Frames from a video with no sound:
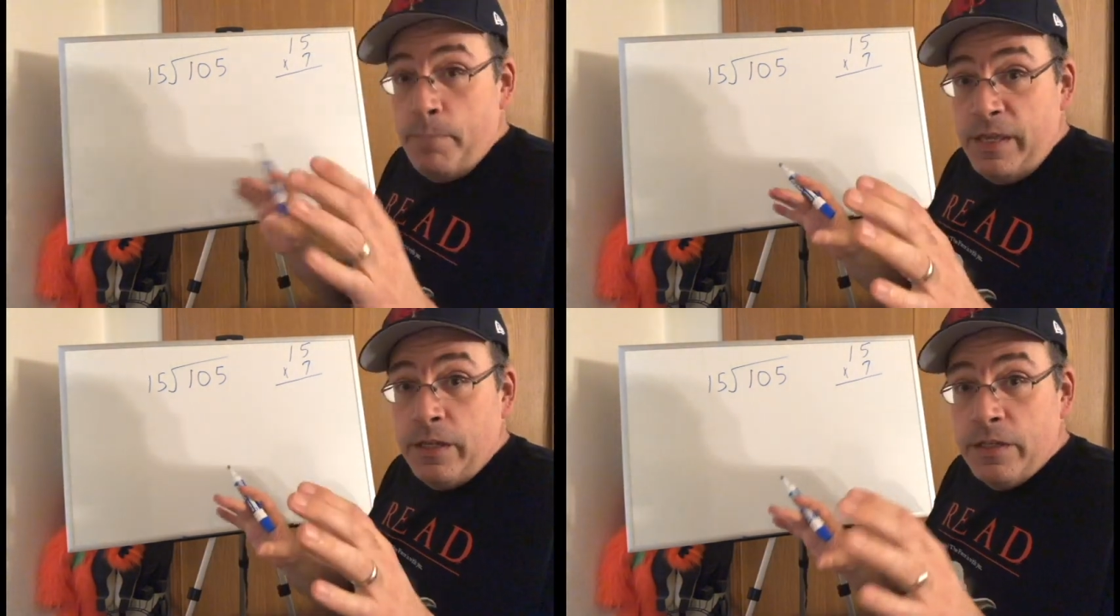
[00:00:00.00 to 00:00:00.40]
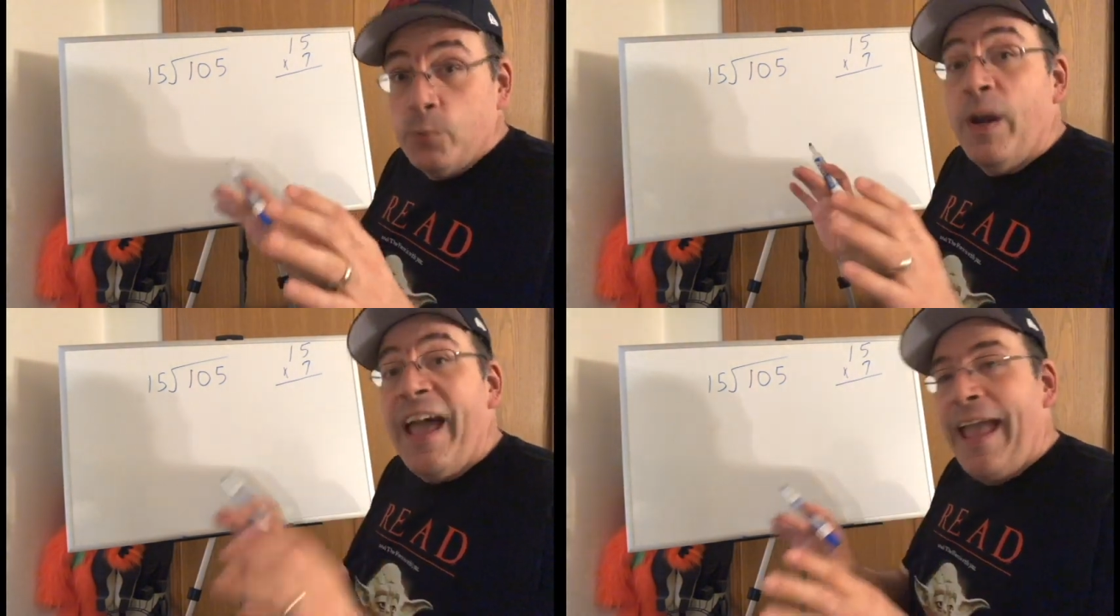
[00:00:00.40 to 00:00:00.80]

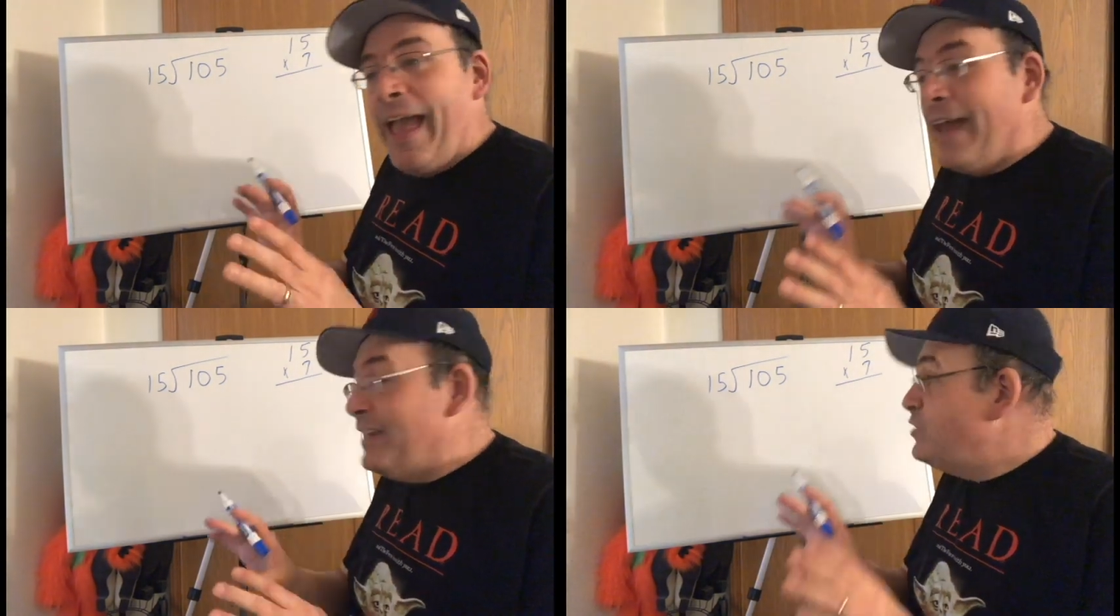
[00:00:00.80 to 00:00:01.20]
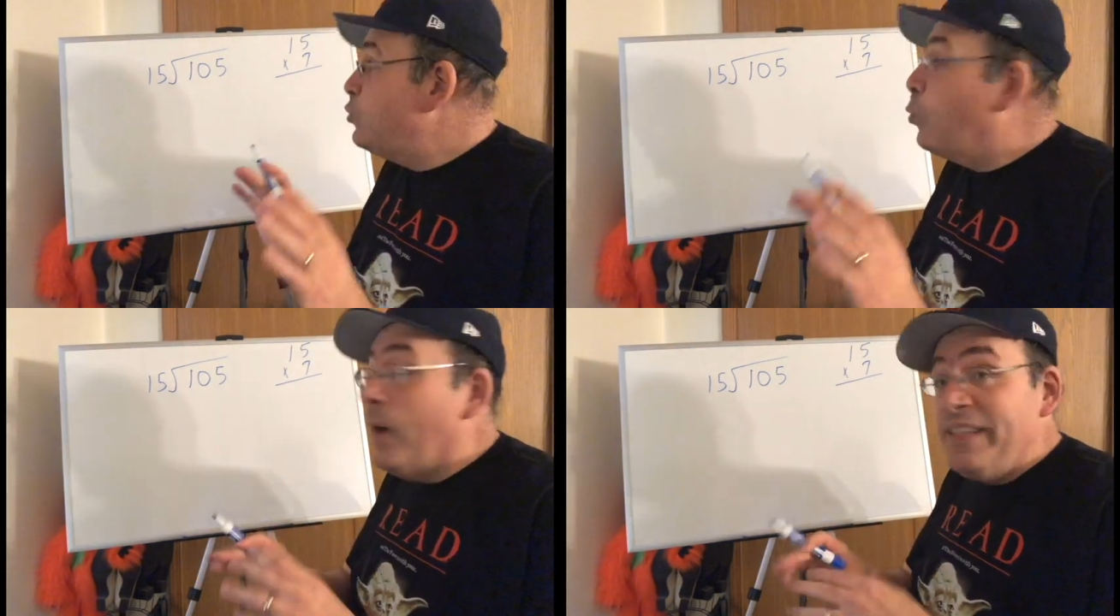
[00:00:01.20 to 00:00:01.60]
because when I
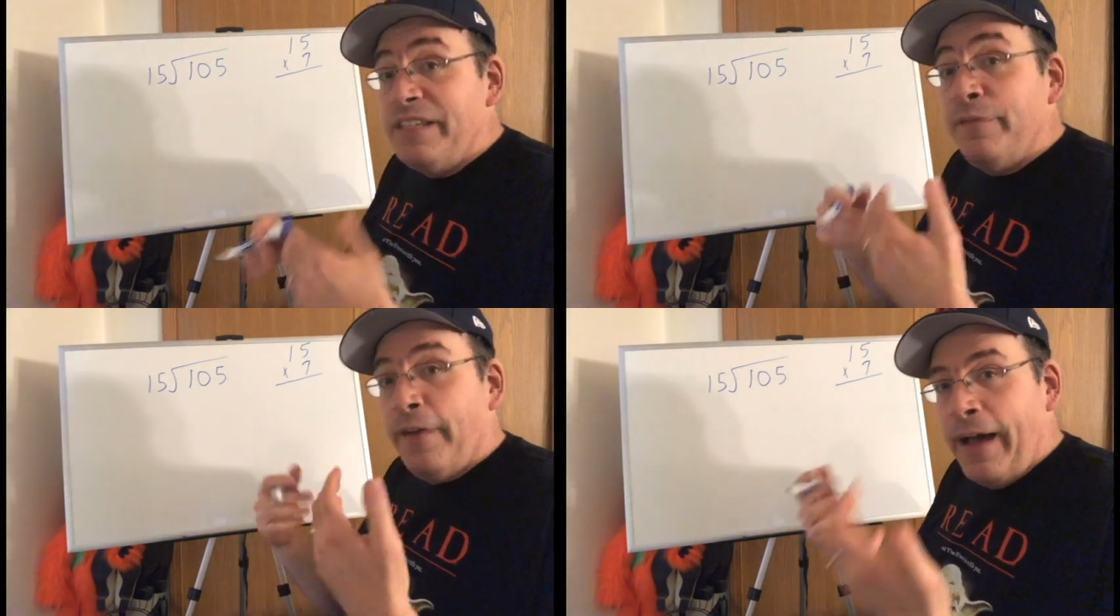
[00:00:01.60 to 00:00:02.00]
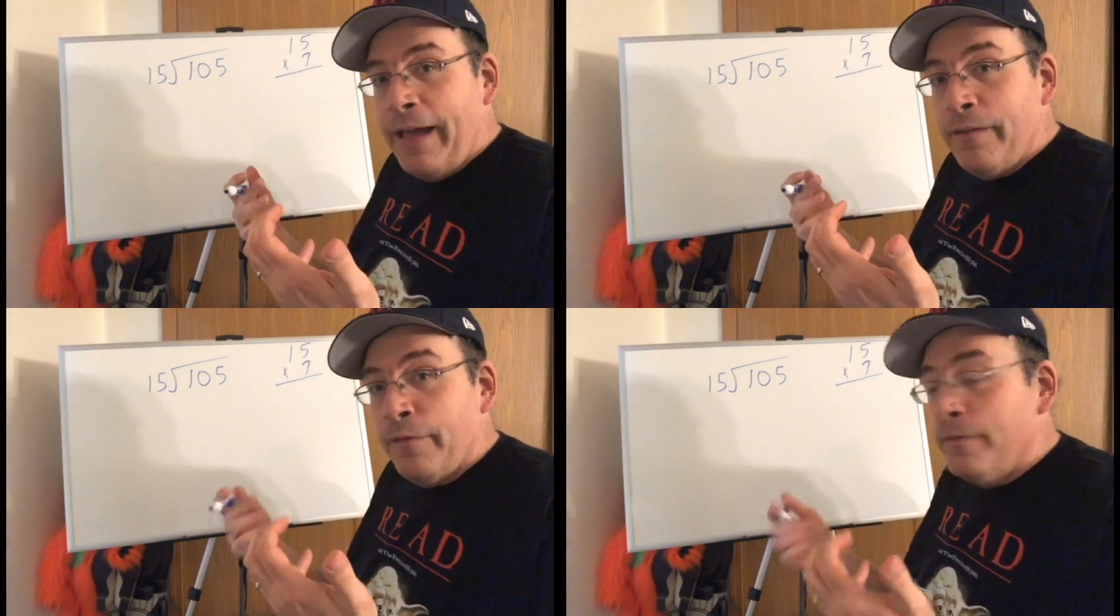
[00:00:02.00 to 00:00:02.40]
added
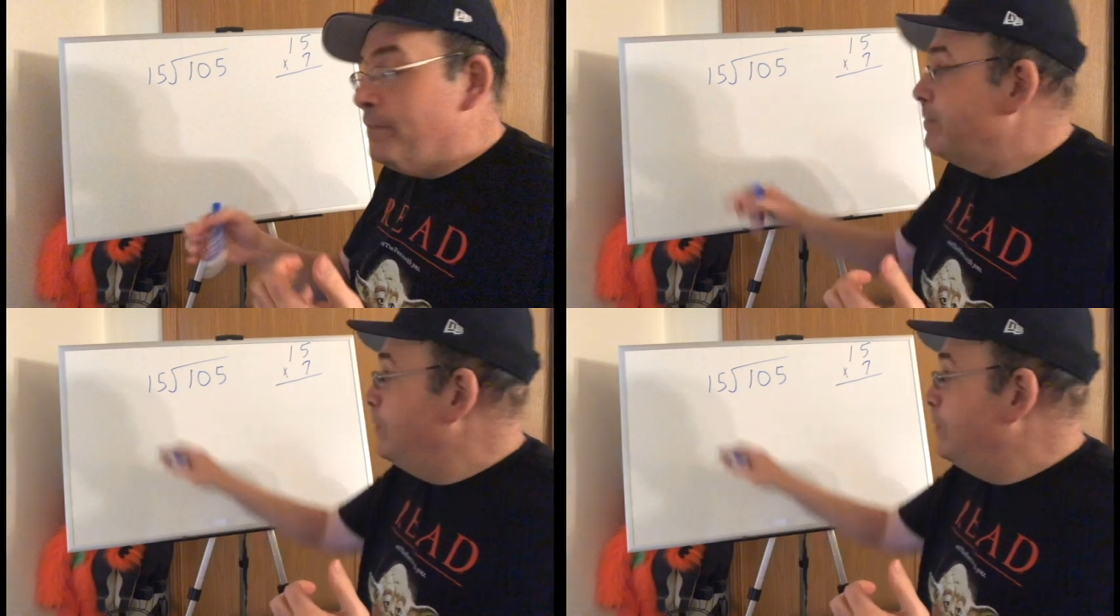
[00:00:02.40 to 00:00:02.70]
25,